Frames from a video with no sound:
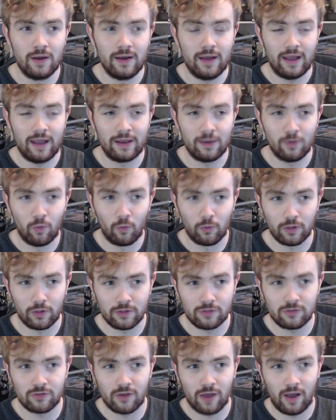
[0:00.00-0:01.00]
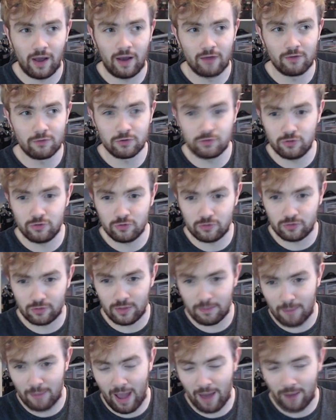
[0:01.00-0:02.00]
in order to reduce
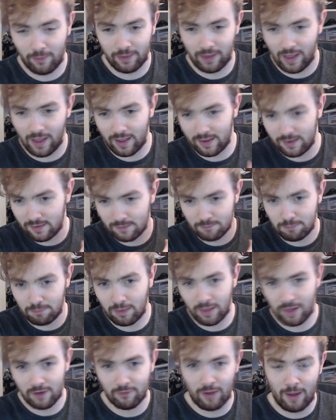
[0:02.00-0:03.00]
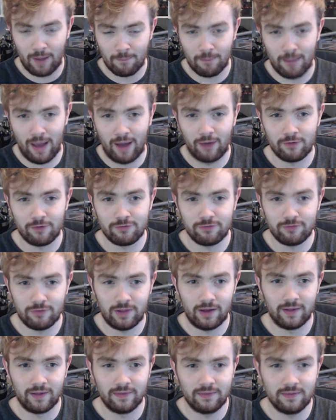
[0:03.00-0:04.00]
the power gain and play around power
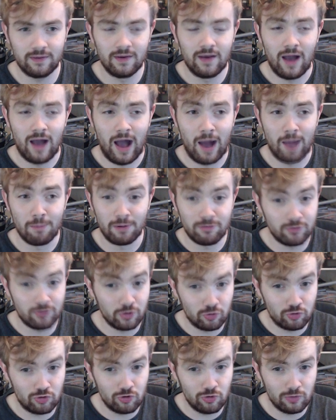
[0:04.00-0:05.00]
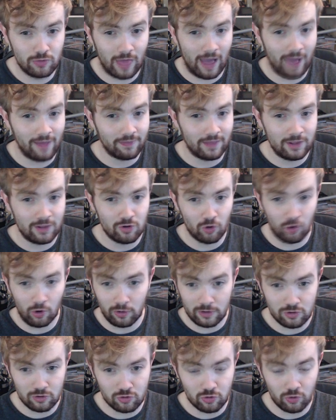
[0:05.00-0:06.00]
flood, but if you do that, then your
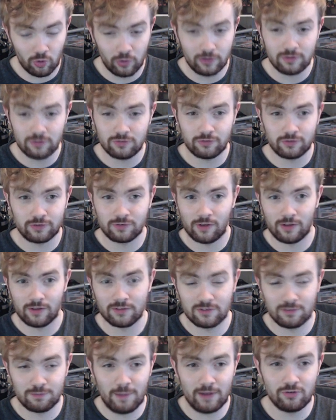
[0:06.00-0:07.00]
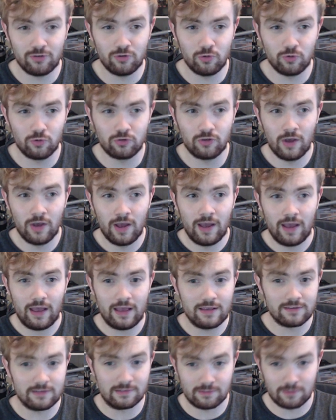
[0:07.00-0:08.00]
only choice for certain specials
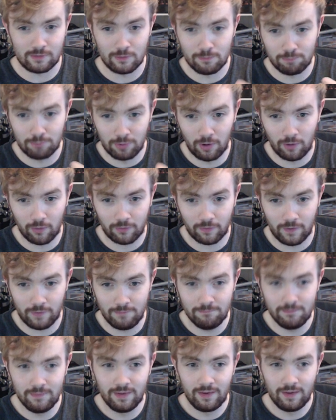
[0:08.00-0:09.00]
is to block them,